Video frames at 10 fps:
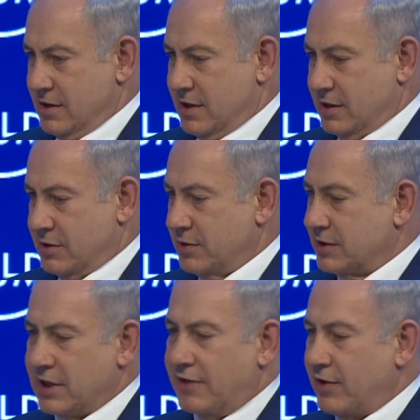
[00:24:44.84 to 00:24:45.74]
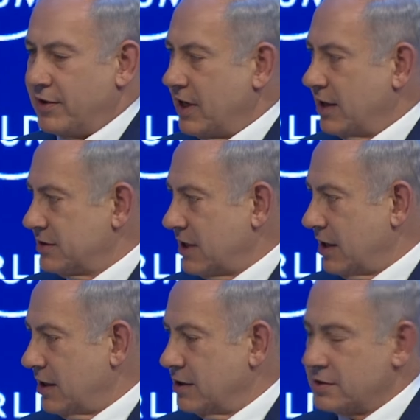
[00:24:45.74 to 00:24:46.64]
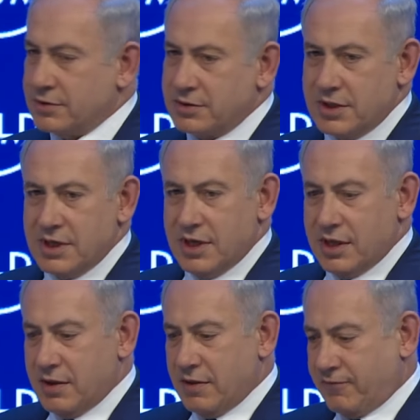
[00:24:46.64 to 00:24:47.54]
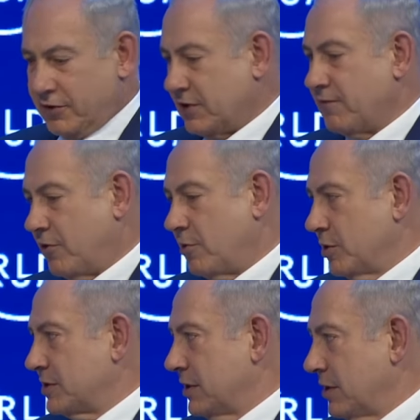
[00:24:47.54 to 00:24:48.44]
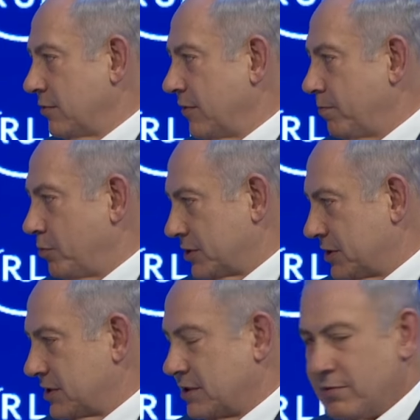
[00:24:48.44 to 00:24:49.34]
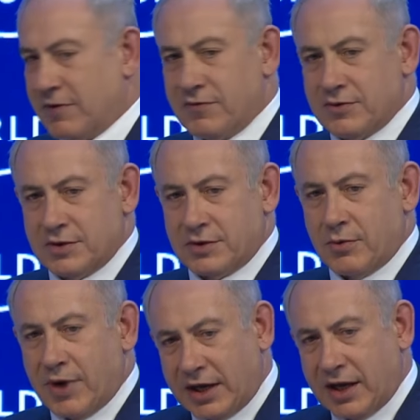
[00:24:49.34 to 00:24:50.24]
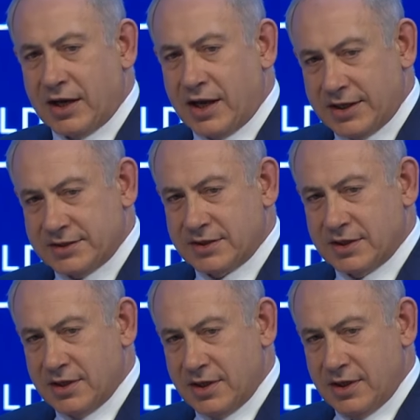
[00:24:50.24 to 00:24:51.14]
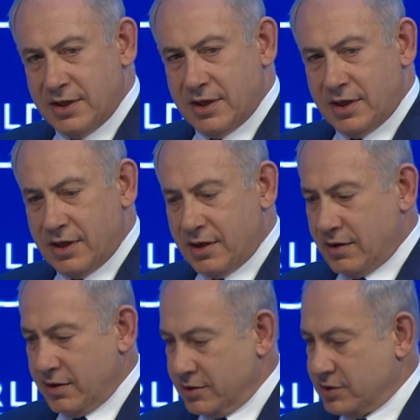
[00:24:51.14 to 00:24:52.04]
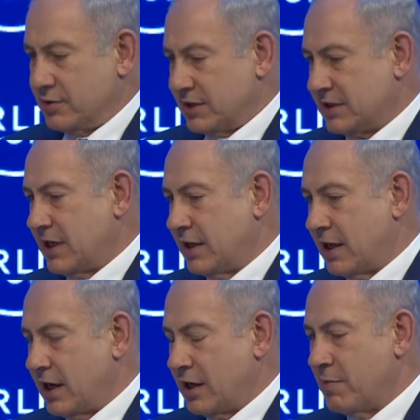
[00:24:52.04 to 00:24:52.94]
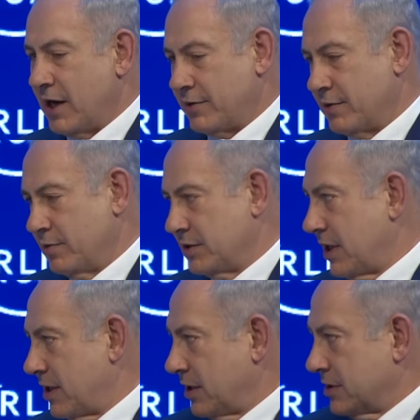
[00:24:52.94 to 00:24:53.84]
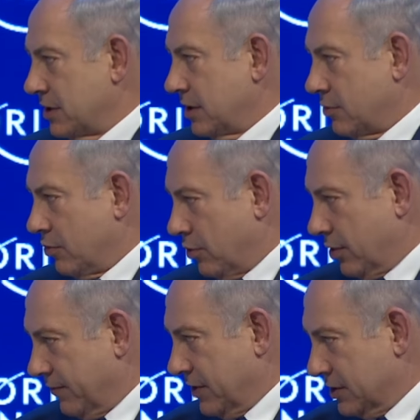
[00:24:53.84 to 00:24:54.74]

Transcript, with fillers: uh, to resolve all the outstanding issues. First and foremost, the persistent refusal to recognize the Jewish state in any boundary, which I think is the core of the